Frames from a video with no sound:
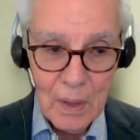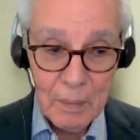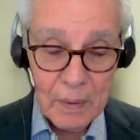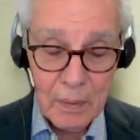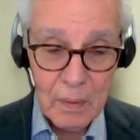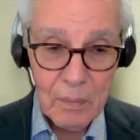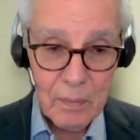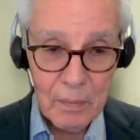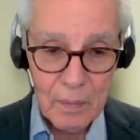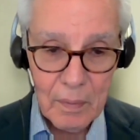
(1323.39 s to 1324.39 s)
I mean,
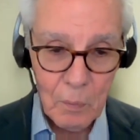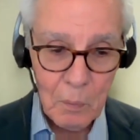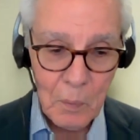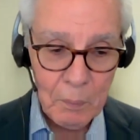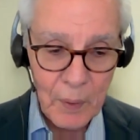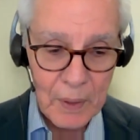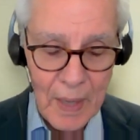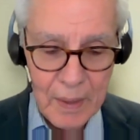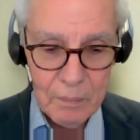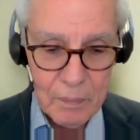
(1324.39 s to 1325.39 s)
when when
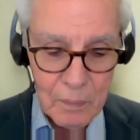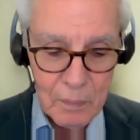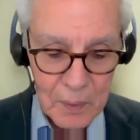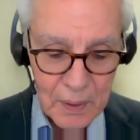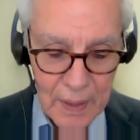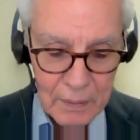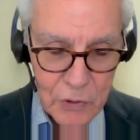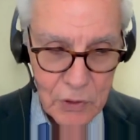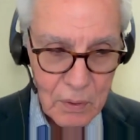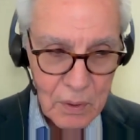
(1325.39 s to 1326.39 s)
I when I
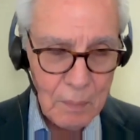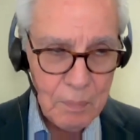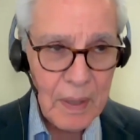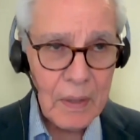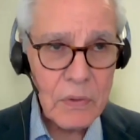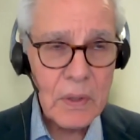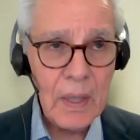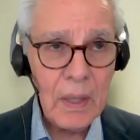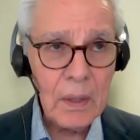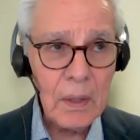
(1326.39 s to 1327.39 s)
showed up as
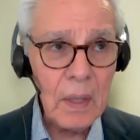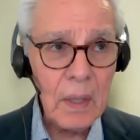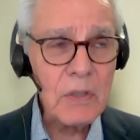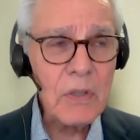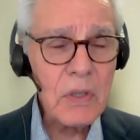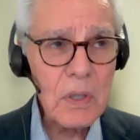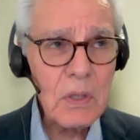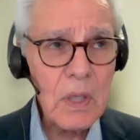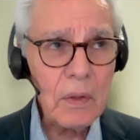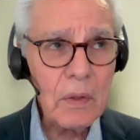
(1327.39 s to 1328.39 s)
a uh, an assistant
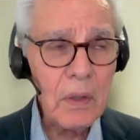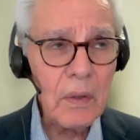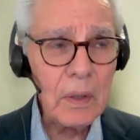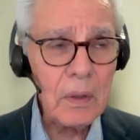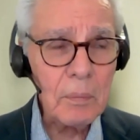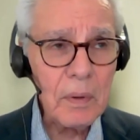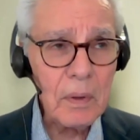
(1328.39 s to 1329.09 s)
secretary at the